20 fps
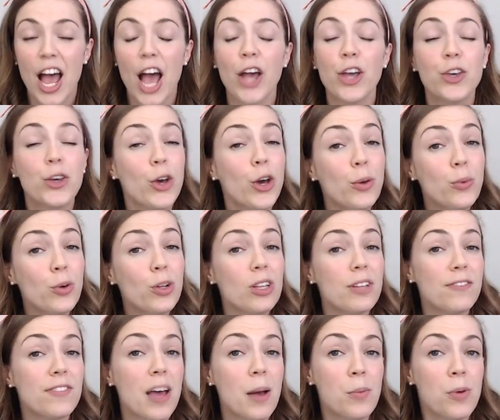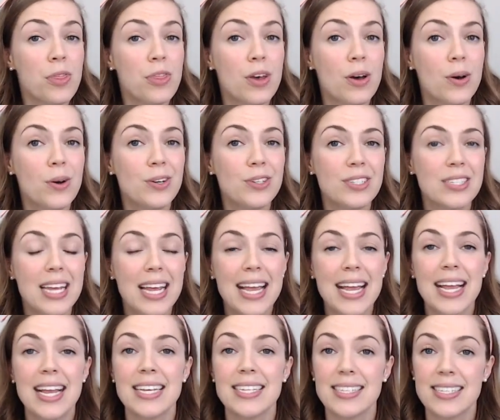A good rule of thumb with those
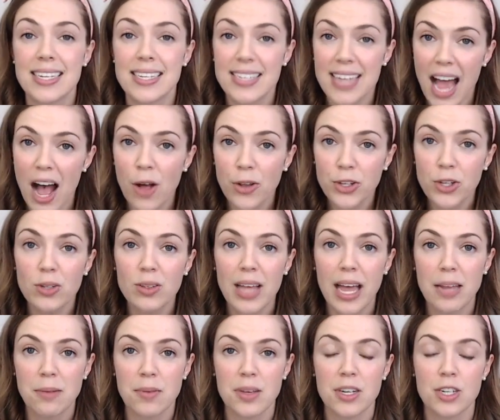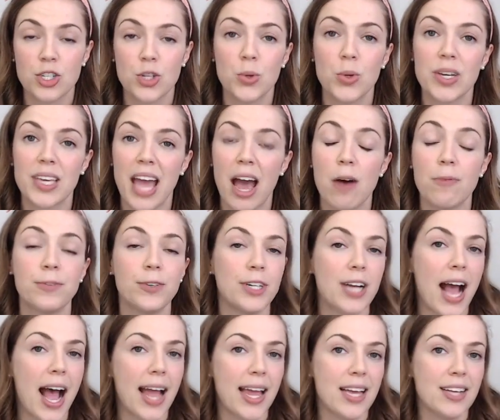is to tell your light meter to account for an
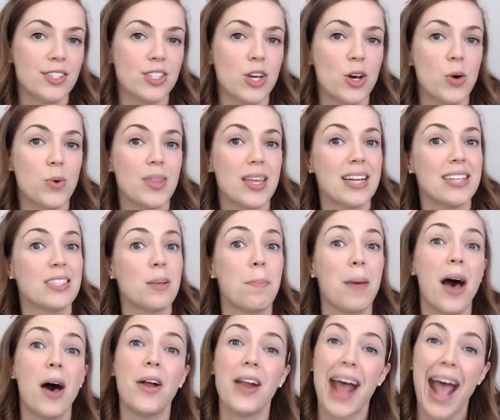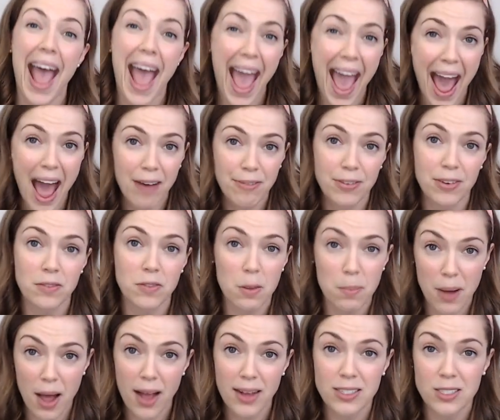ISO that is about half of the
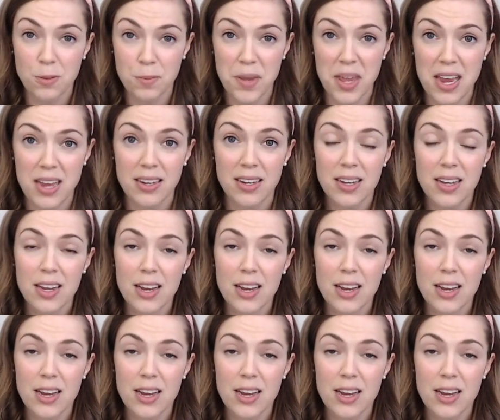box speed.